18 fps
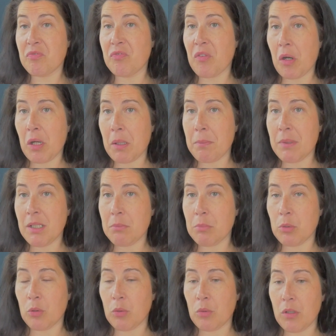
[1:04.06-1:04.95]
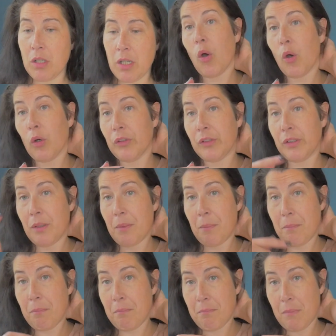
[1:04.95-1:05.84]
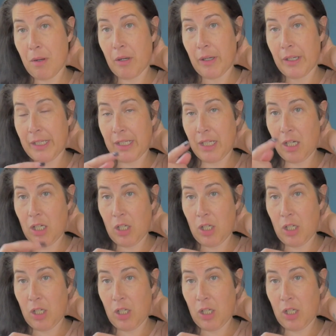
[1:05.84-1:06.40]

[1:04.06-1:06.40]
very minimal. On my